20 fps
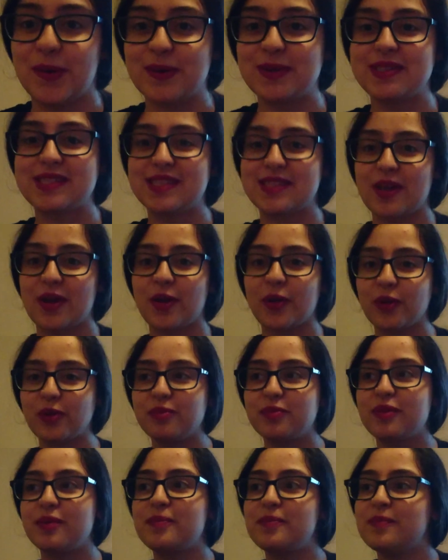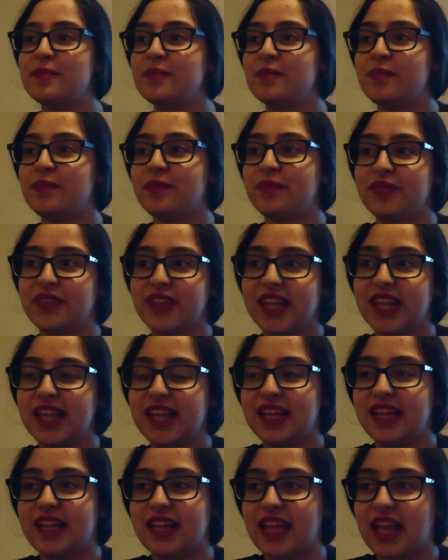more soap.
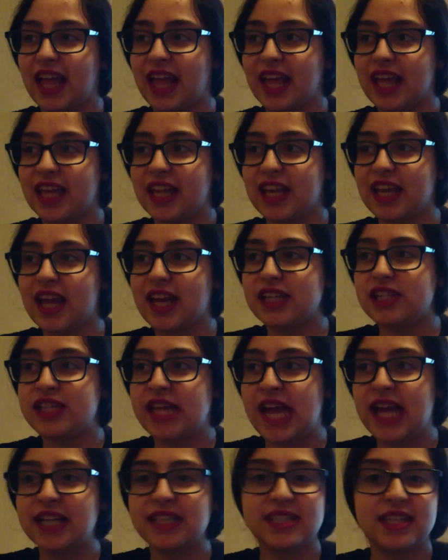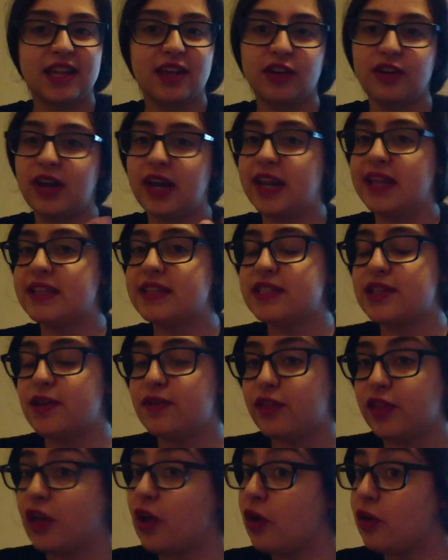And I checked the ingredients
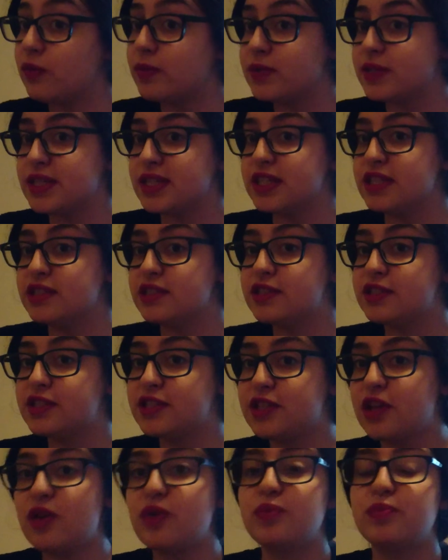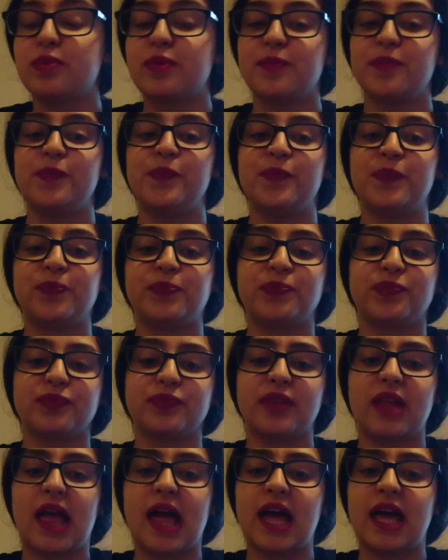of the aubergine soap
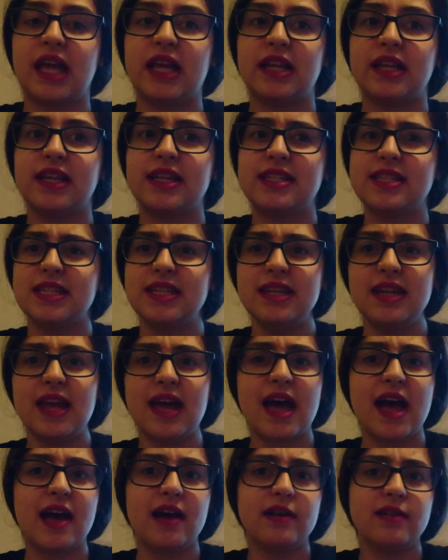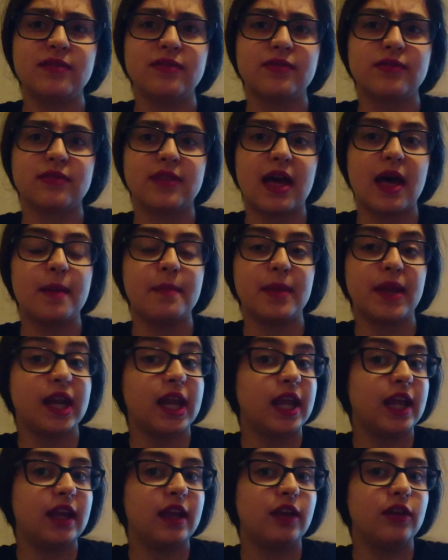and it didn't have that
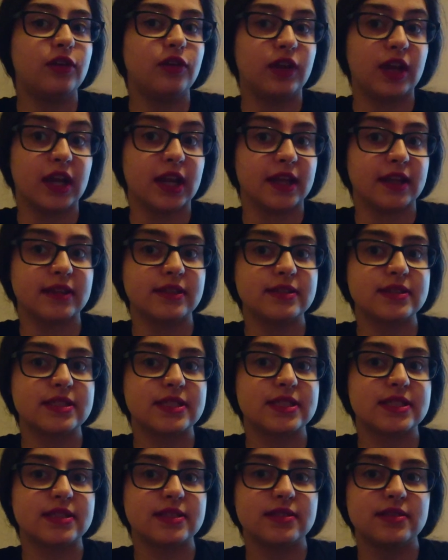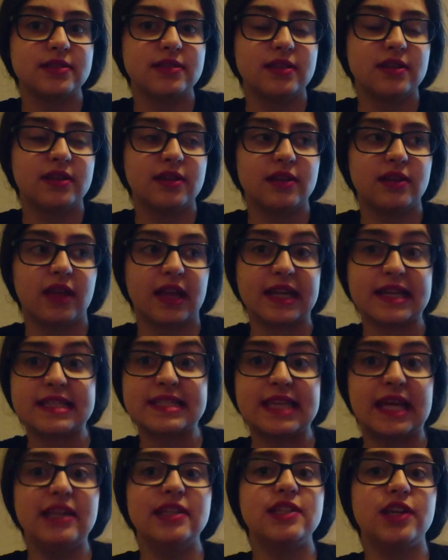many ingredients like
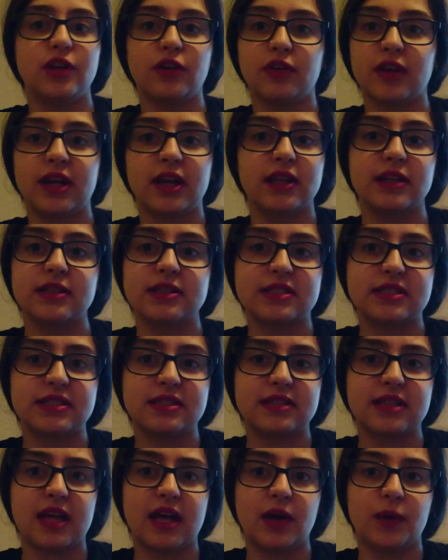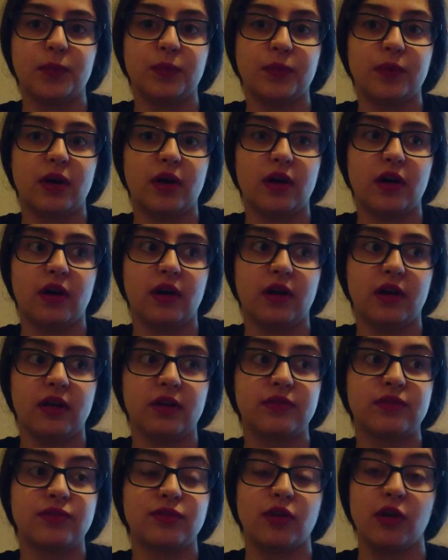scent ingredients that are
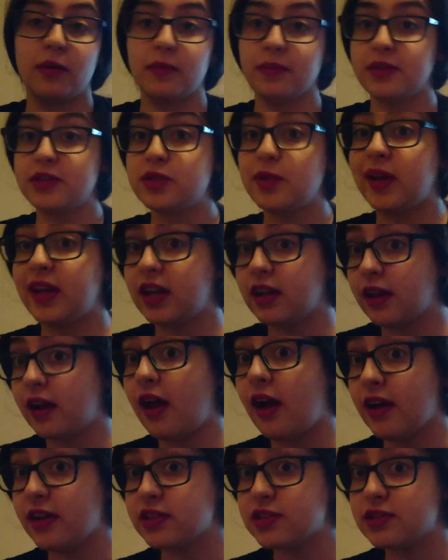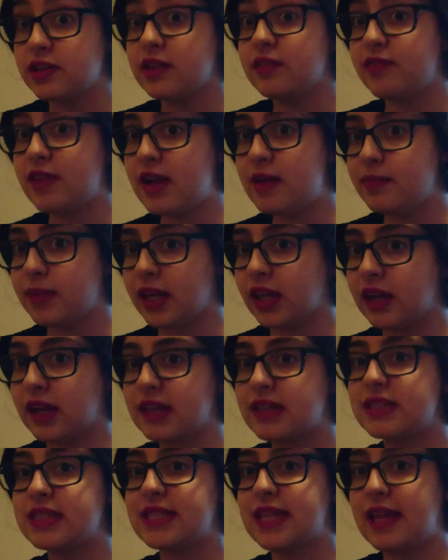from the 29 High Street family,
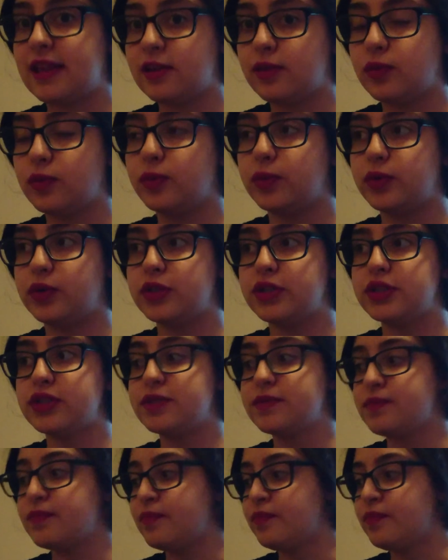like sandalwood,